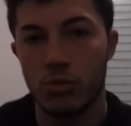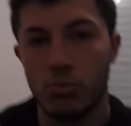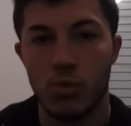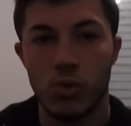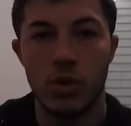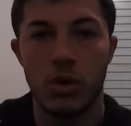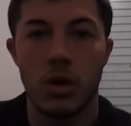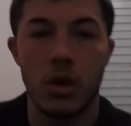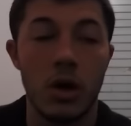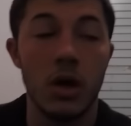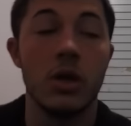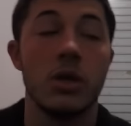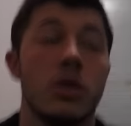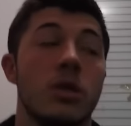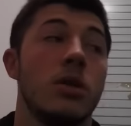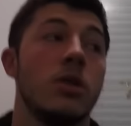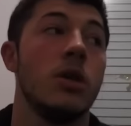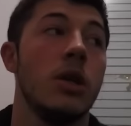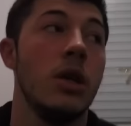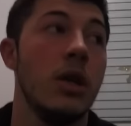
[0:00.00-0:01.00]
Good morning,
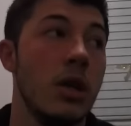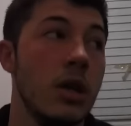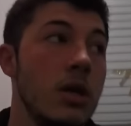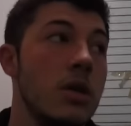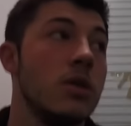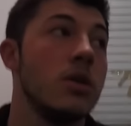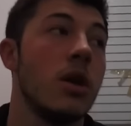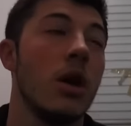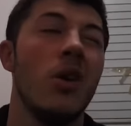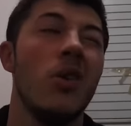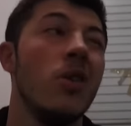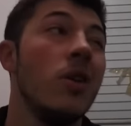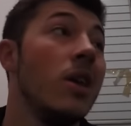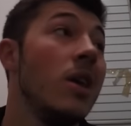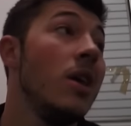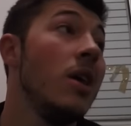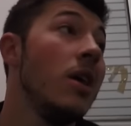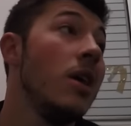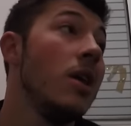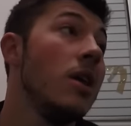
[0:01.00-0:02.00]
guys. It is
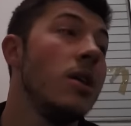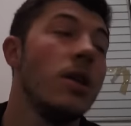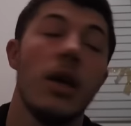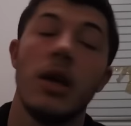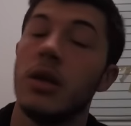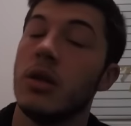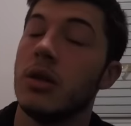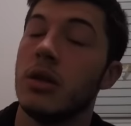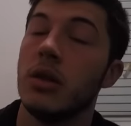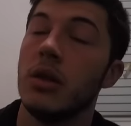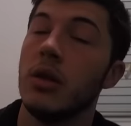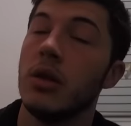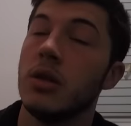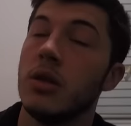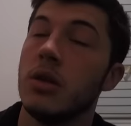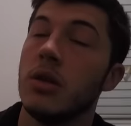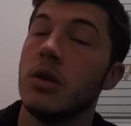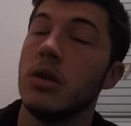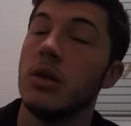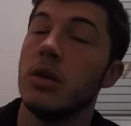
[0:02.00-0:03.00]
currently
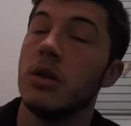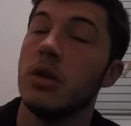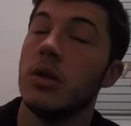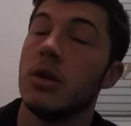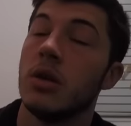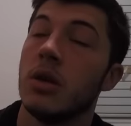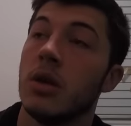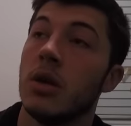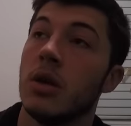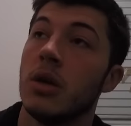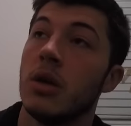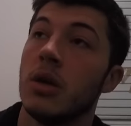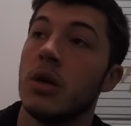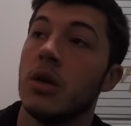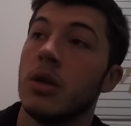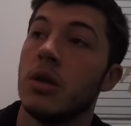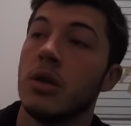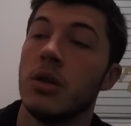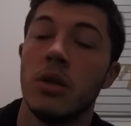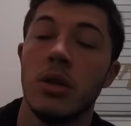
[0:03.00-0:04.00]
8.30.
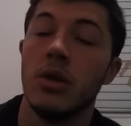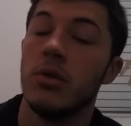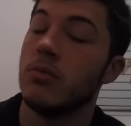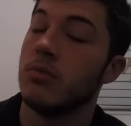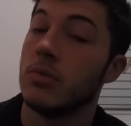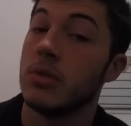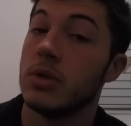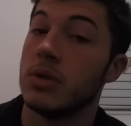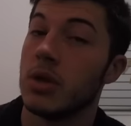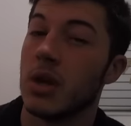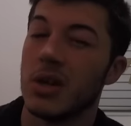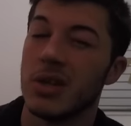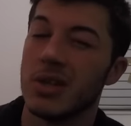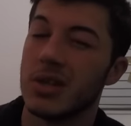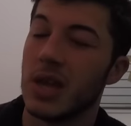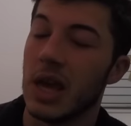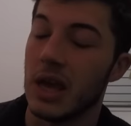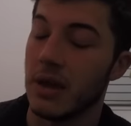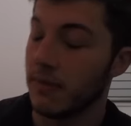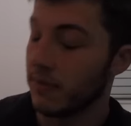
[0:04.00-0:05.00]
No, it's
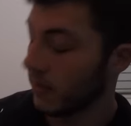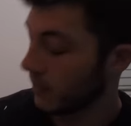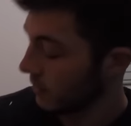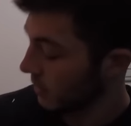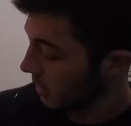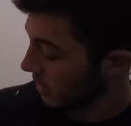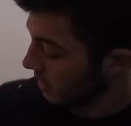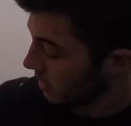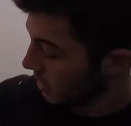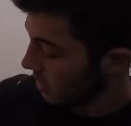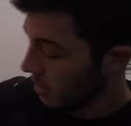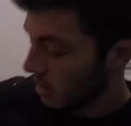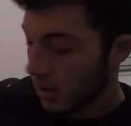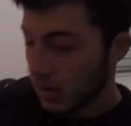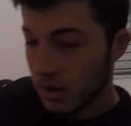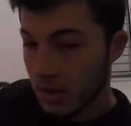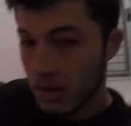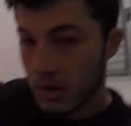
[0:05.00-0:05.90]
not. It's 8.15.